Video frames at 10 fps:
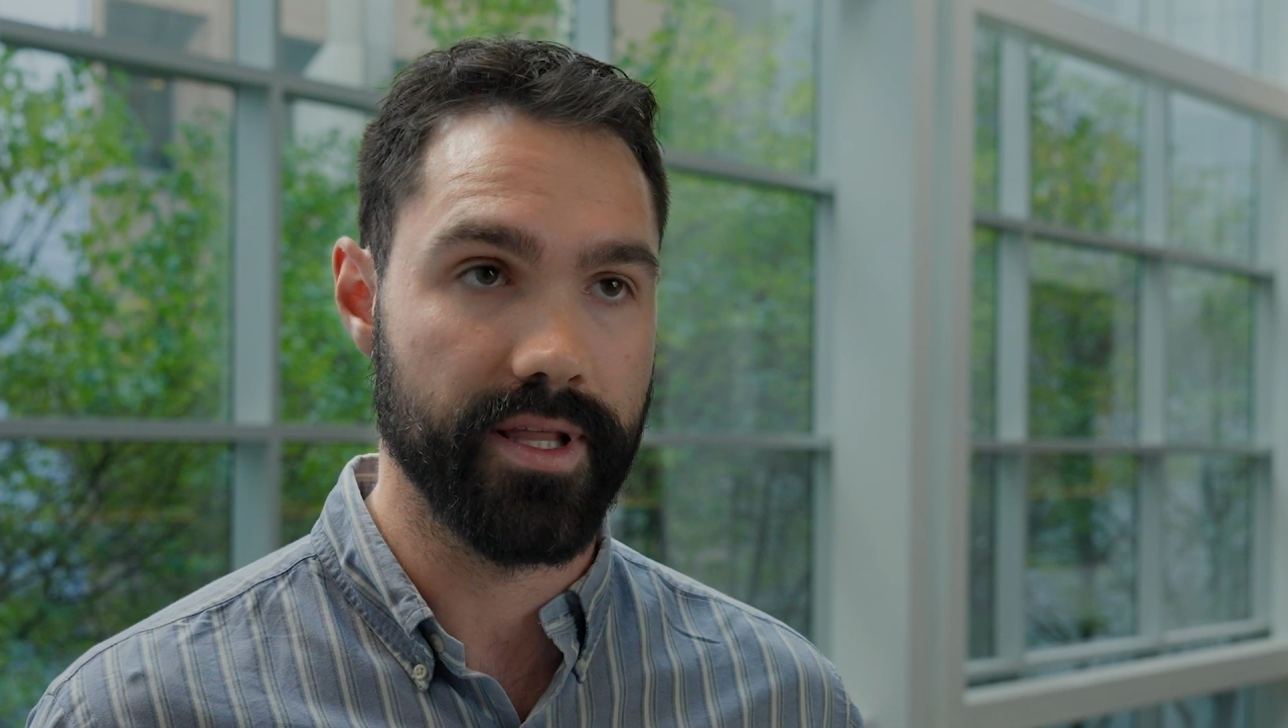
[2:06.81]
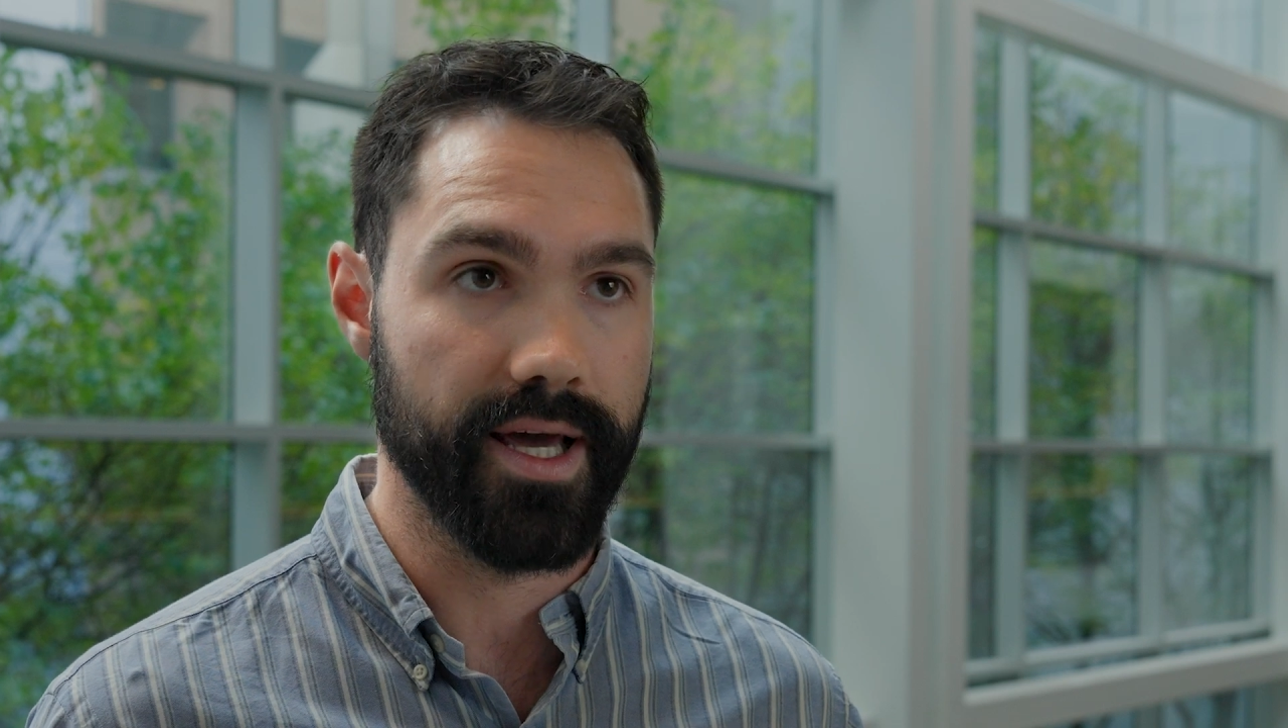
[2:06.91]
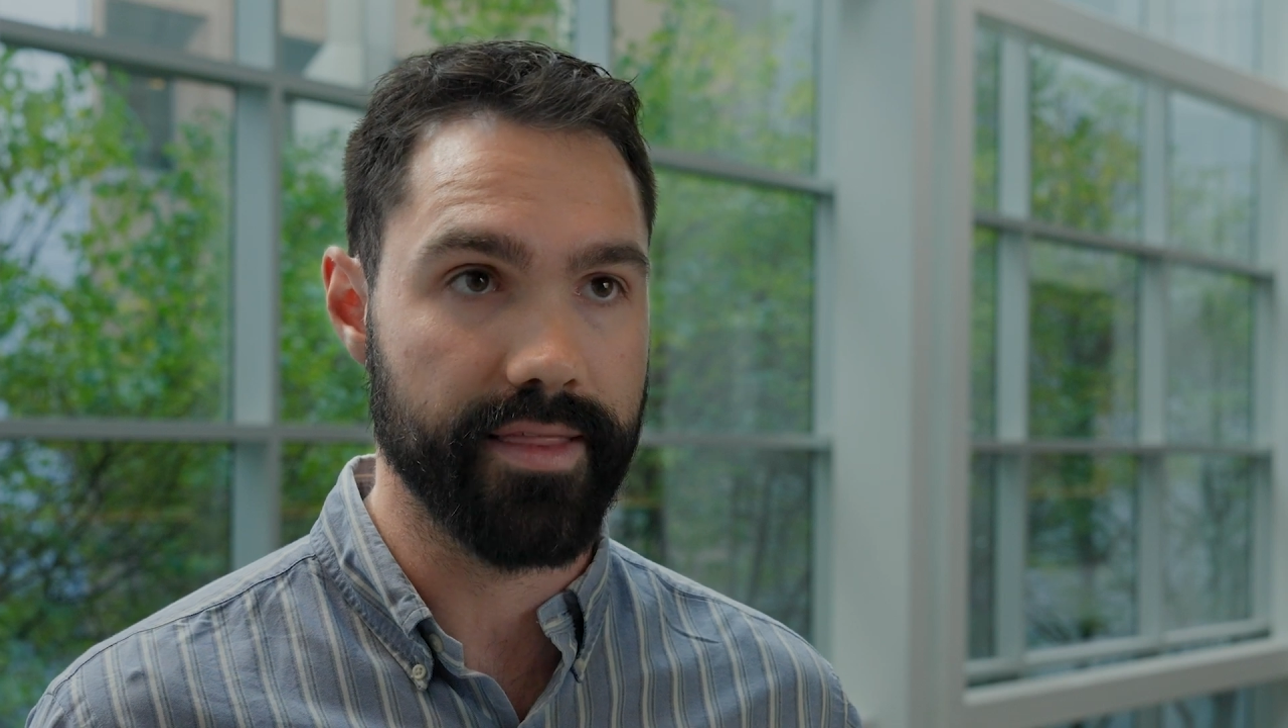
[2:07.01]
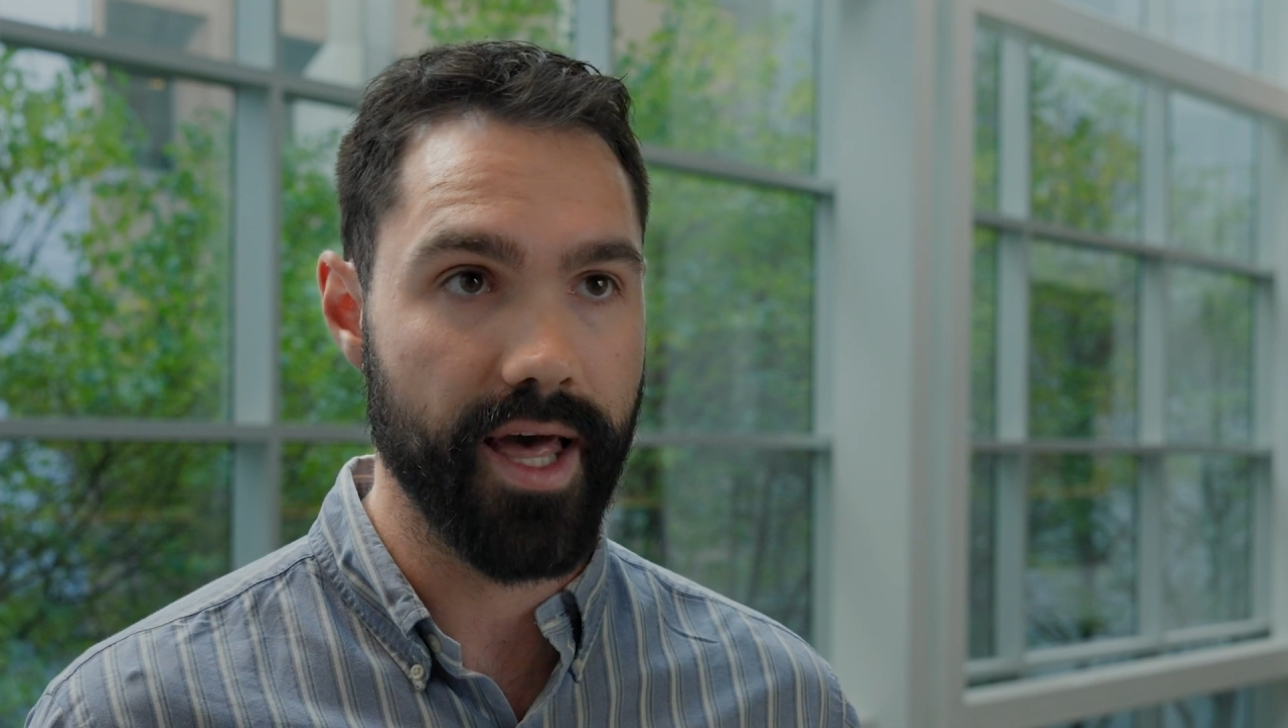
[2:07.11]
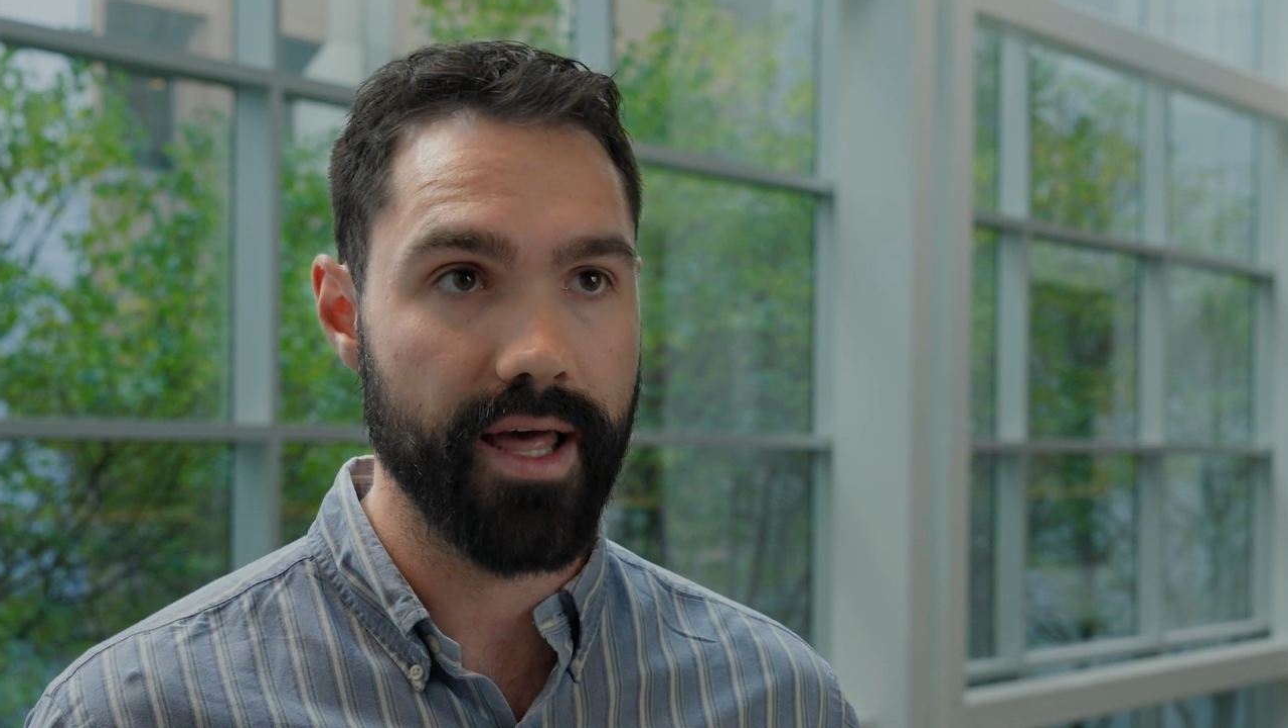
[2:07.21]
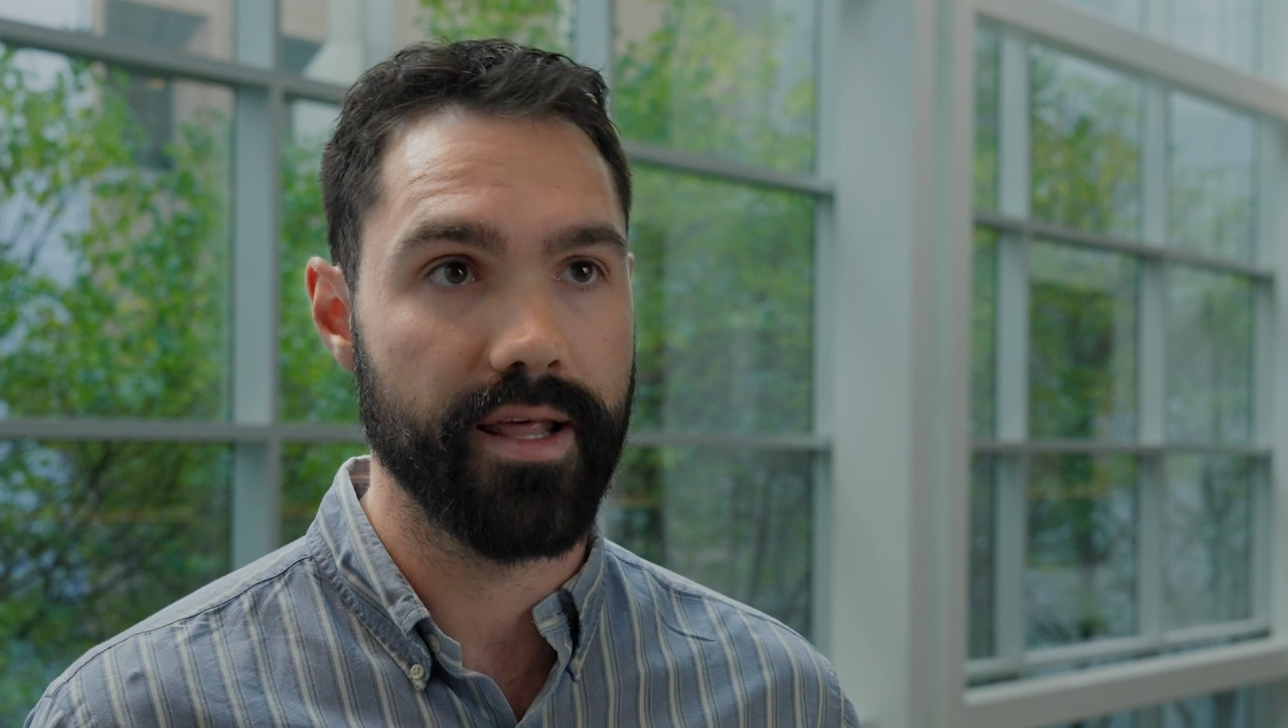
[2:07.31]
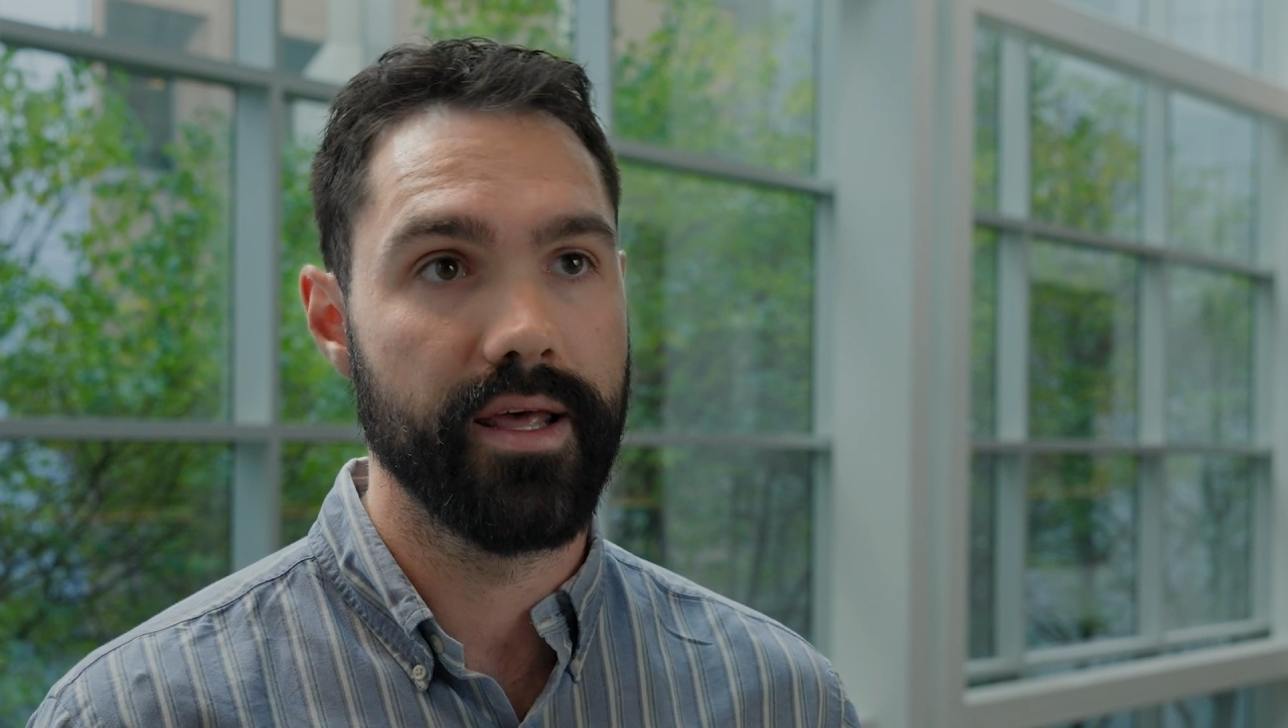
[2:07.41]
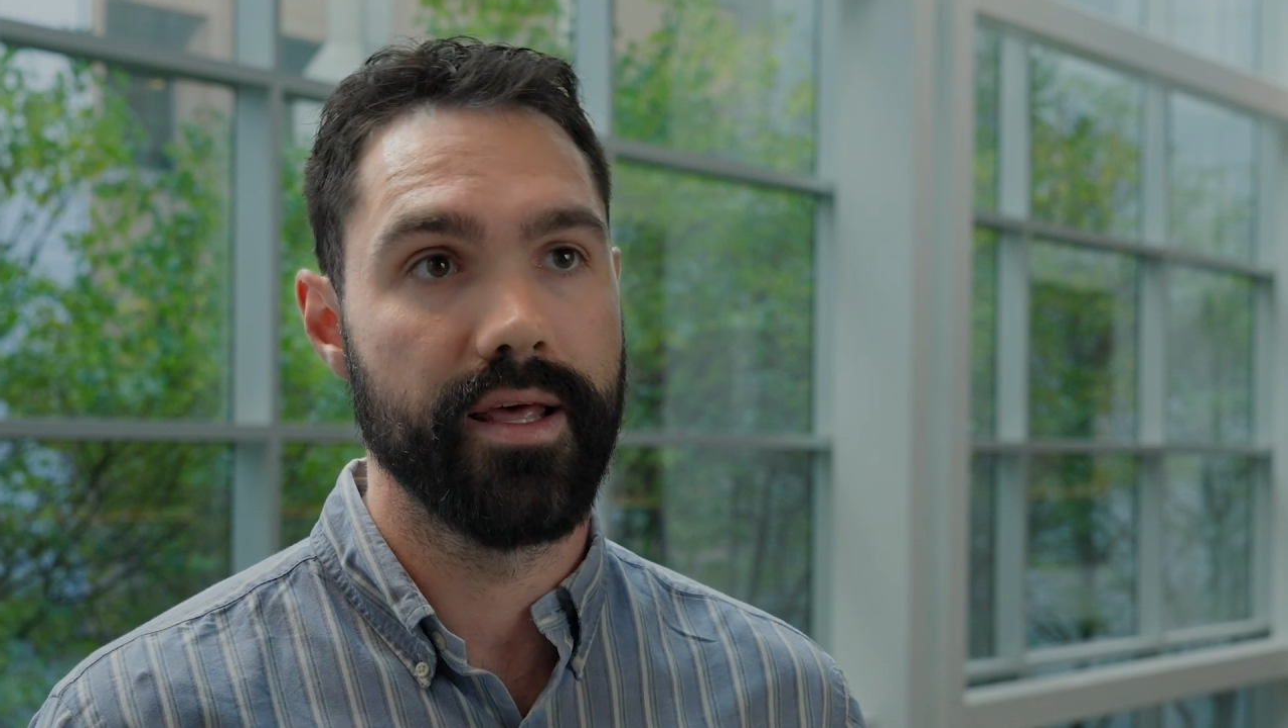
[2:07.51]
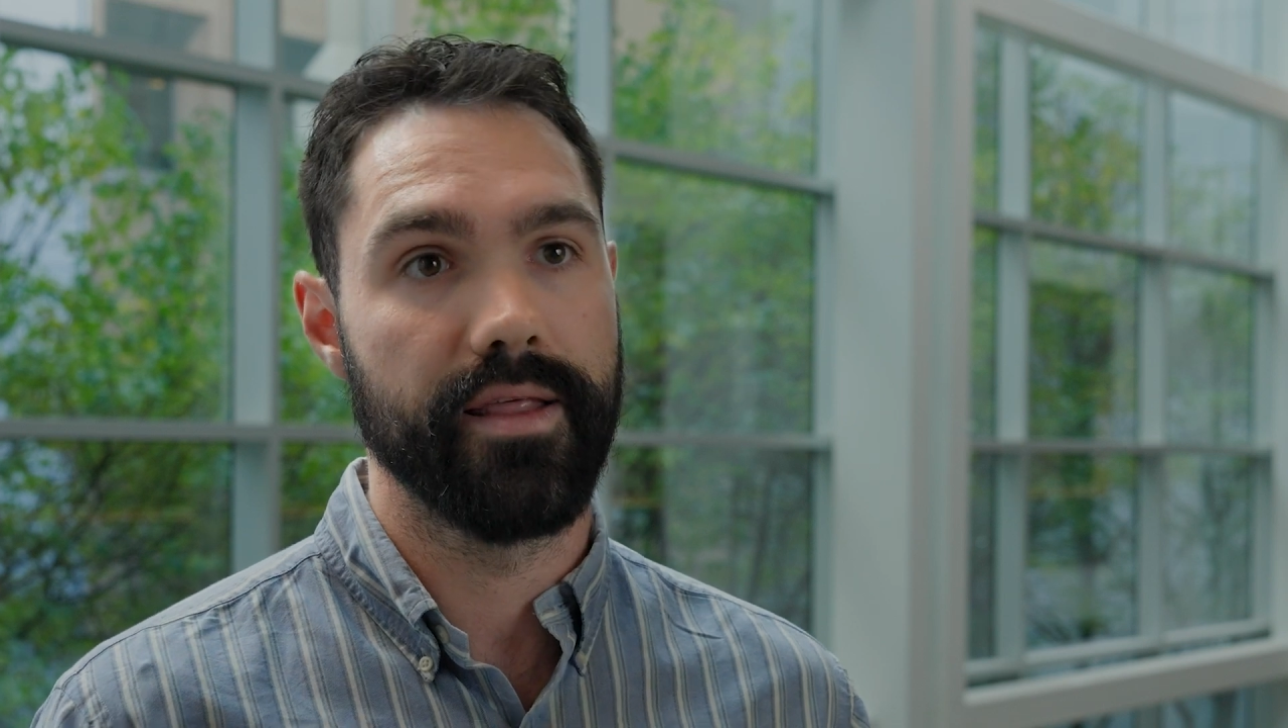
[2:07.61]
like that,